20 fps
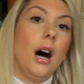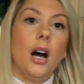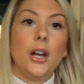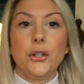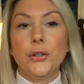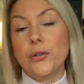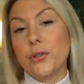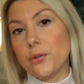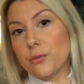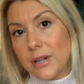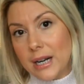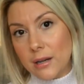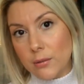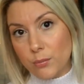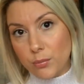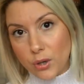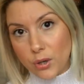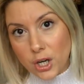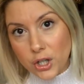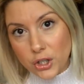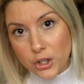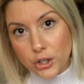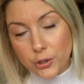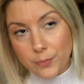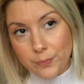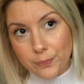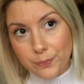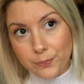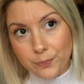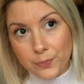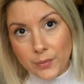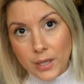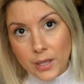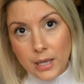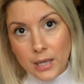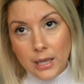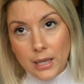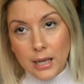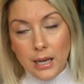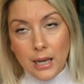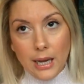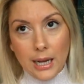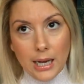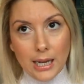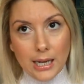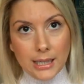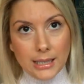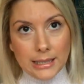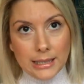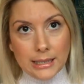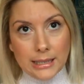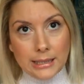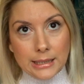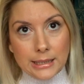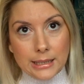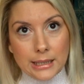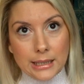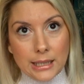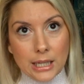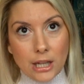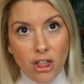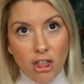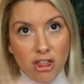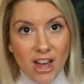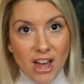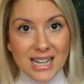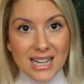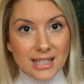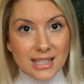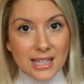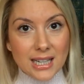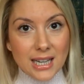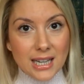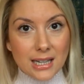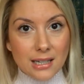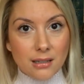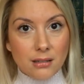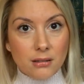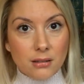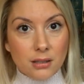I use a round brush, and that's it.